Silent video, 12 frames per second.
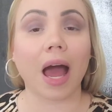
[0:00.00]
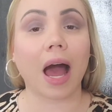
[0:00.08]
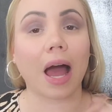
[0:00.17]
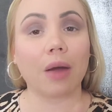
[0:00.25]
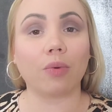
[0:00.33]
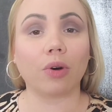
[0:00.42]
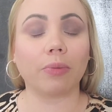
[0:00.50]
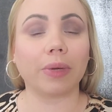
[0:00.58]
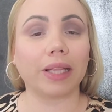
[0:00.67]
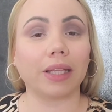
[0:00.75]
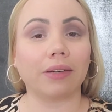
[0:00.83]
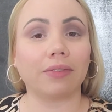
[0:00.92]
I will
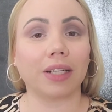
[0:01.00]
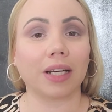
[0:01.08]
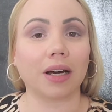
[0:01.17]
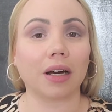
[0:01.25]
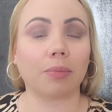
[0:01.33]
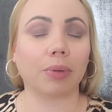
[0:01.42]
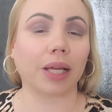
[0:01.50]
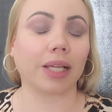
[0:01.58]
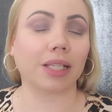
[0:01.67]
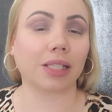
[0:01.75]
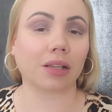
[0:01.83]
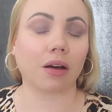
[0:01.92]
be leaving a
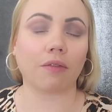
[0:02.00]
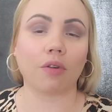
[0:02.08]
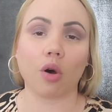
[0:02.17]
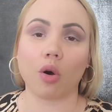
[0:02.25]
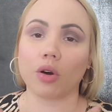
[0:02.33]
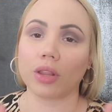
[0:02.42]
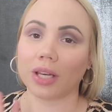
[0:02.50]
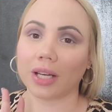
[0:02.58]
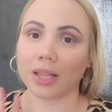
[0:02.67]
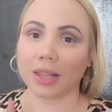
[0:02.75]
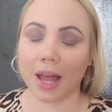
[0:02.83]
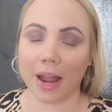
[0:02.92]
playlist of all
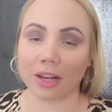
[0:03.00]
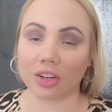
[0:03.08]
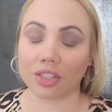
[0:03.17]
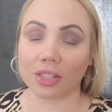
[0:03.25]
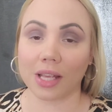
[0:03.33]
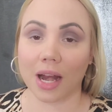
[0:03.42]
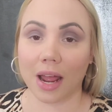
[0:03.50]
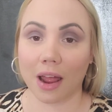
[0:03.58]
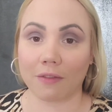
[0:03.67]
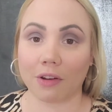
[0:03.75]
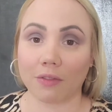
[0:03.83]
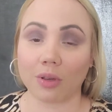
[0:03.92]
the liners that I
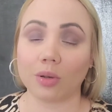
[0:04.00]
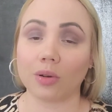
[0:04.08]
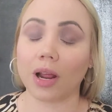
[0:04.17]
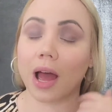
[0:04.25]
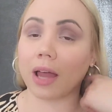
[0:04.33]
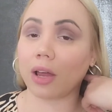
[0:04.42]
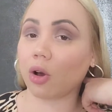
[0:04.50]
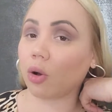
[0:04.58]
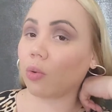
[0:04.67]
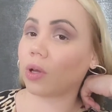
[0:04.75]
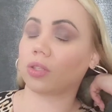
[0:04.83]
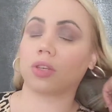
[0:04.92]
have reviewed. I
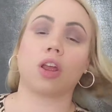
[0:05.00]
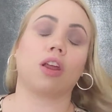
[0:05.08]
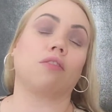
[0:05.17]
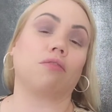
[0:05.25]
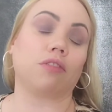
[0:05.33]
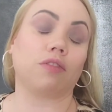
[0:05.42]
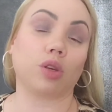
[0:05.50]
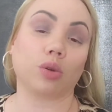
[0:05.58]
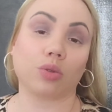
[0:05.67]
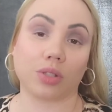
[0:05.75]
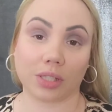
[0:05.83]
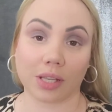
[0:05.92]
always
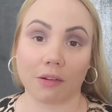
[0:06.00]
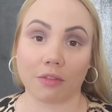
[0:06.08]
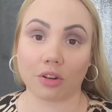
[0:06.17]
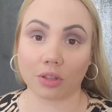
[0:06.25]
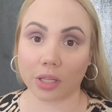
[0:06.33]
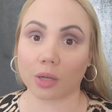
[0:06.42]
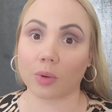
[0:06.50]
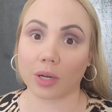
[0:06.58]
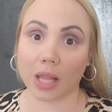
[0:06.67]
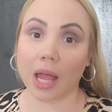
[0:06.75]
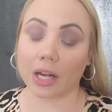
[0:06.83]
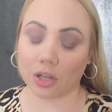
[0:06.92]
review several liquid
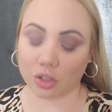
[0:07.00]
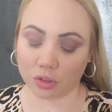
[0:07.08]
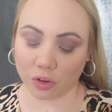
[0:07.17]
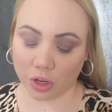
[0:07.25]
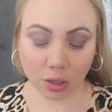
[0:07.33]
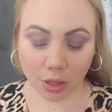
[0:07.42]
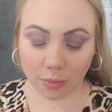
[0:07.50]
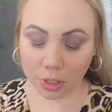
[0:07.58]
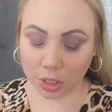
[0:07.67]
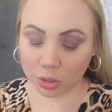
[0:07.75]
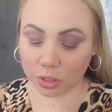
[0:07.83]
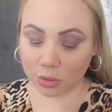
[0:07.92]
liners for you. So let me
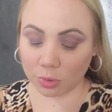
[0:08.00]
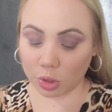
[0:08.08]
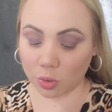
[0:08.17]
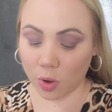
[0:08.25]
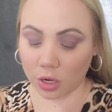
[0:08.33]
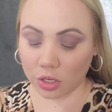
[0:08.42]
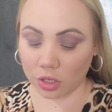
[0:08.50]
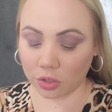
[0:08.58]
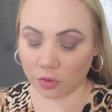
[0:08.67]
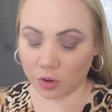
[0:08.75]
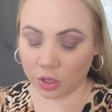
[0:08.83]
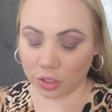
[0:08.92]
do some
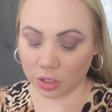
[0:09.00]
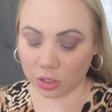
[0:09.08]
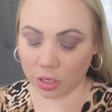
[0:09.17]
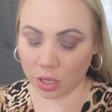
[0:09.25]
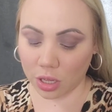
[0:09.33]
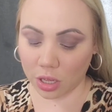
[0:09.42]
swatches first.